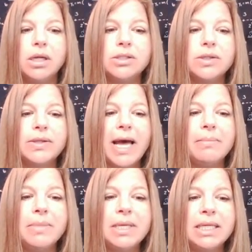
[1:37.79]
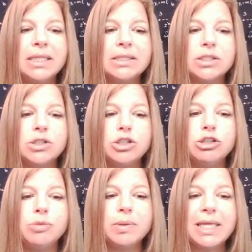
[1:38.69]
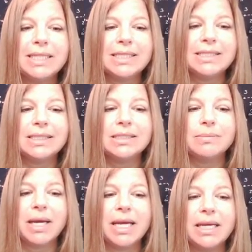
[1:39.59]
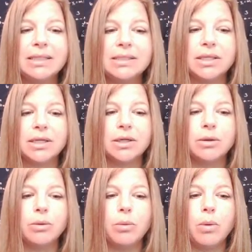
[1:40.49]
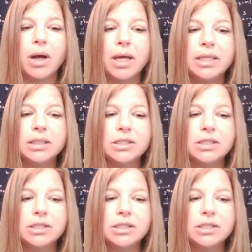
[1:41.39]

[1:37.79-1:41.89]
So that means 2 places into my answer, 1,